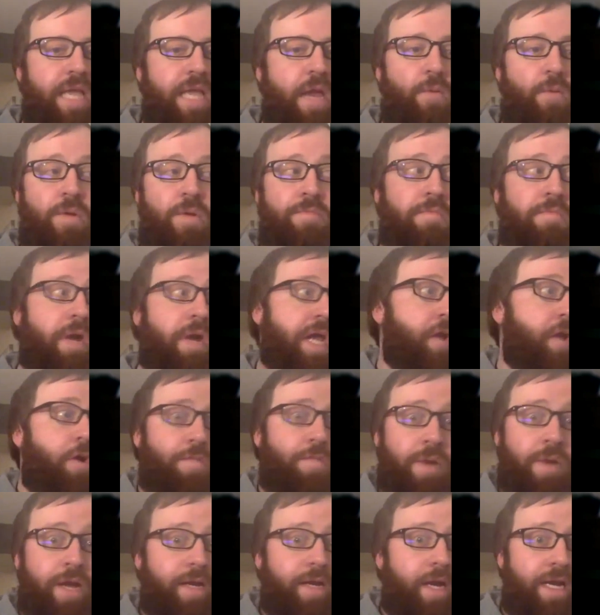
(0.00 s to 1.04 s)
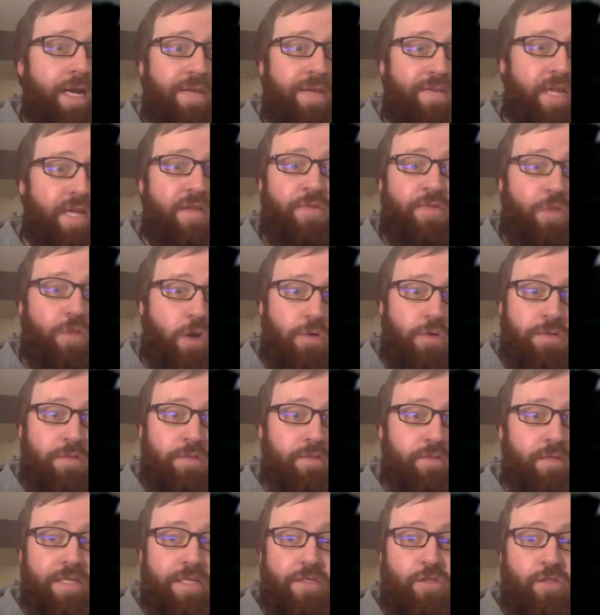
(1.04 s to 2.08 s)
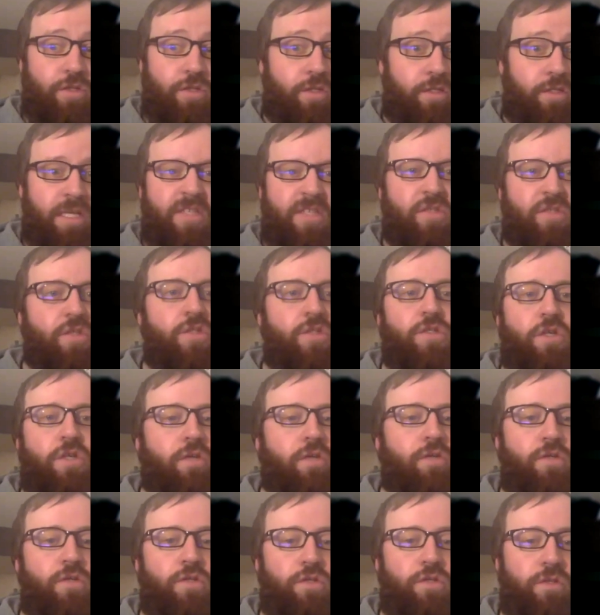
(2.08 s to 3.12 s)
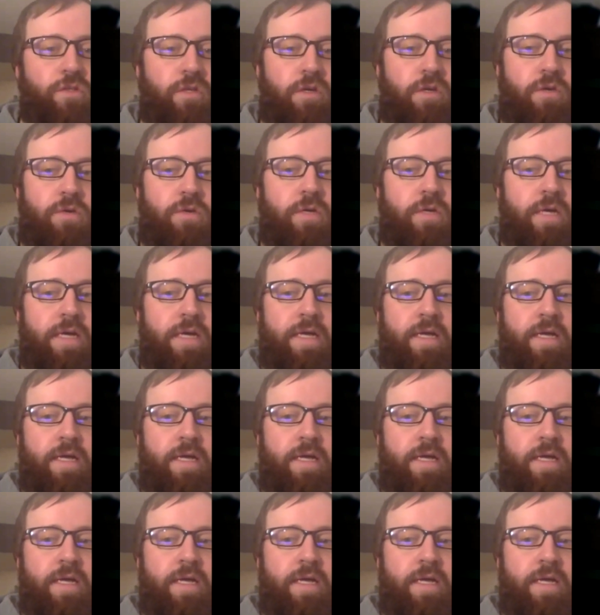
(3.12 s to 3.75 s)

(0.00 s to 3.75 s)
and we might or might not even hit those. It's just let's just start the show.